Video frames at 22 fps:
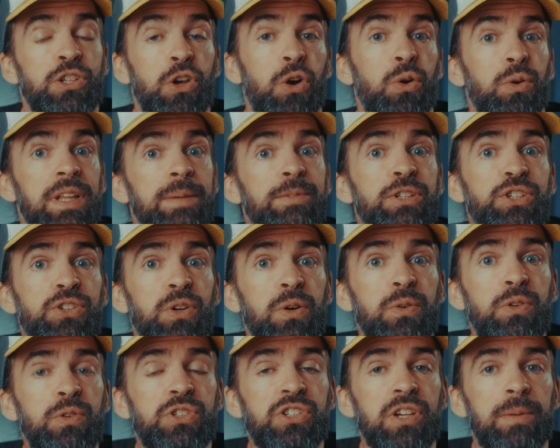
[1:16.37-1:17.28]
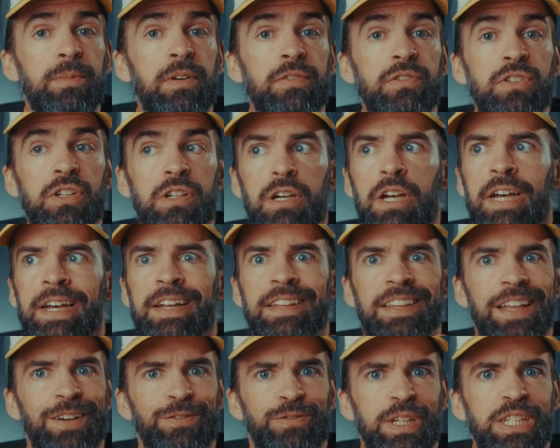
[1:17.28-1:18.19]
So let me show you some of the
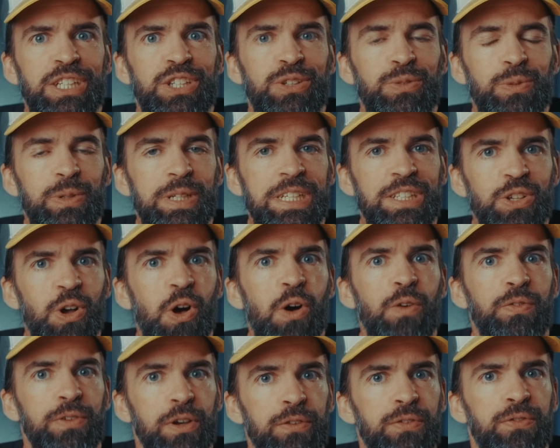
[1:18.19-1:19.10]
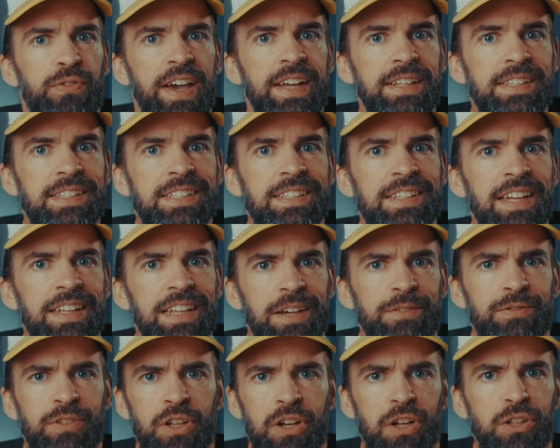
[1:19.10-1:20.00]
DaVinci Resolve effects that
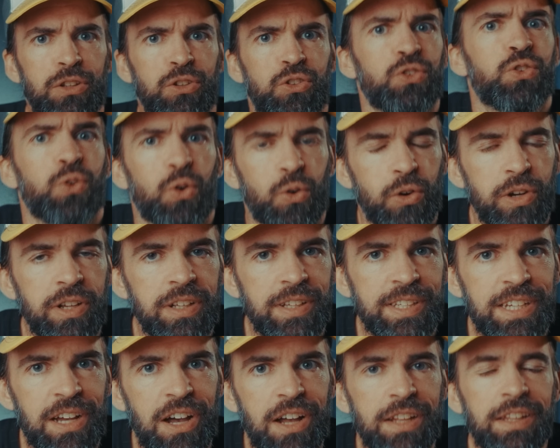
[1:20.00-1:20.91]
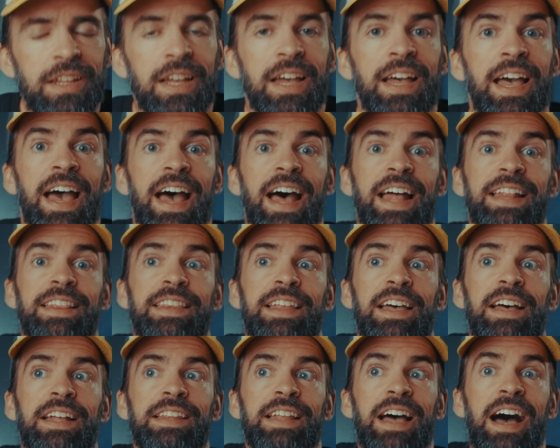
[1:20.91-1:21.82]
I've done tutorials on and
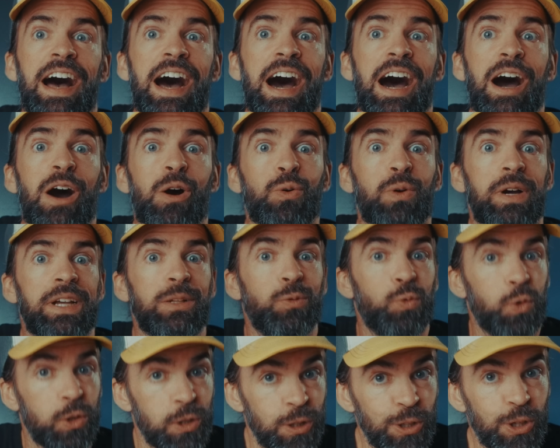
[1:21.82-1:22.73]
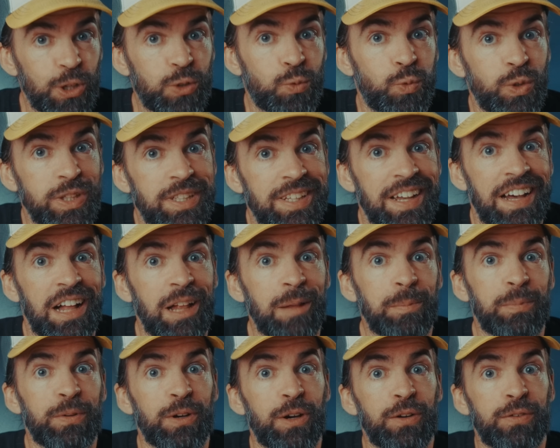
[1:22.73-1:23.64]
then how it would look with the
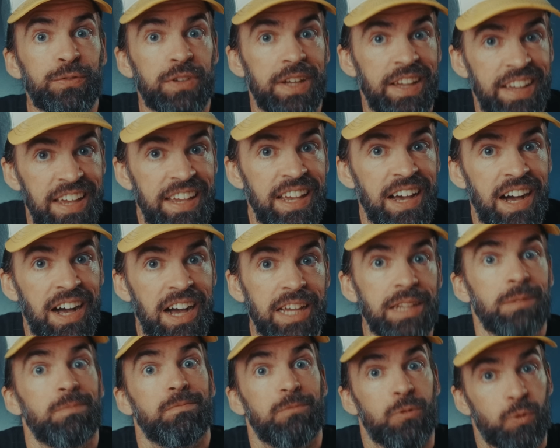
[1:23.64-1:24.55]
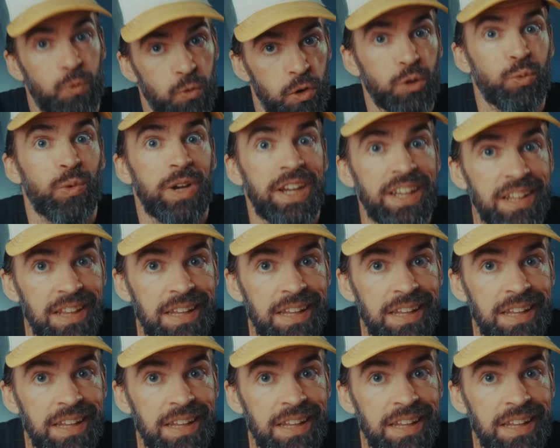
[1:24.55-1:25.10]
help of AI, Runway